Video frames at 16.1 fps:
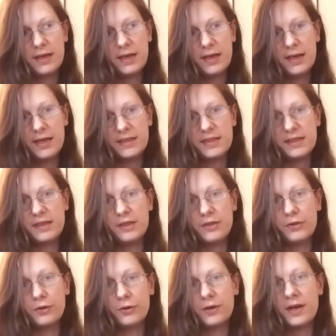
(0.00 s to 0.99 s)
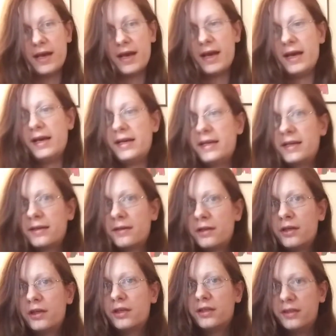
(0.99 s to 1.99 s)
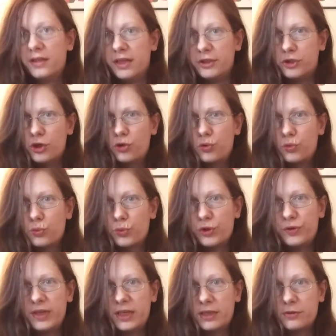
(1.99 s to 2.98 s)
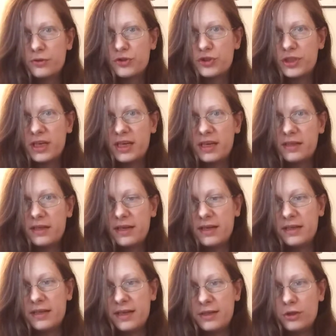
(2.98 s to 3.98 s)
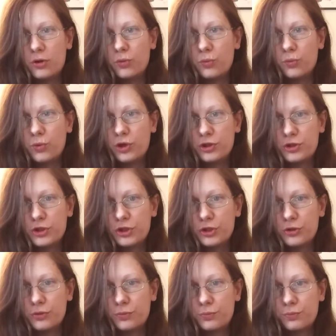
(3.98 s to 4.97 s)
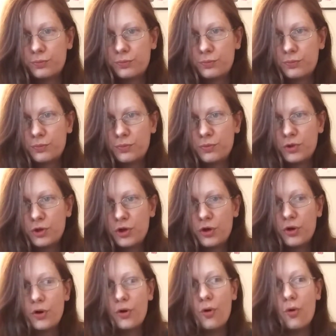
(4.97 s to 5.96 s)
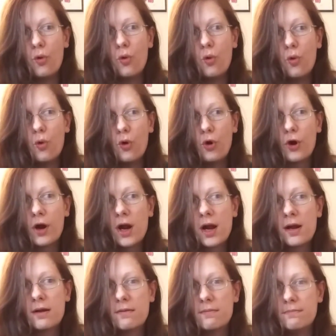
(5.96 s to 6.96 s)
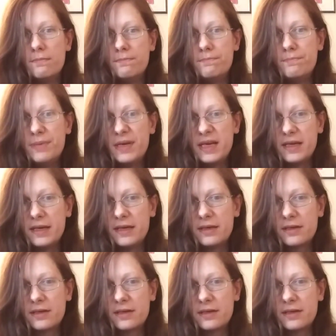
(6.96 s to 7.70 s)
as either A, they don't really understand and they don't want to, or B,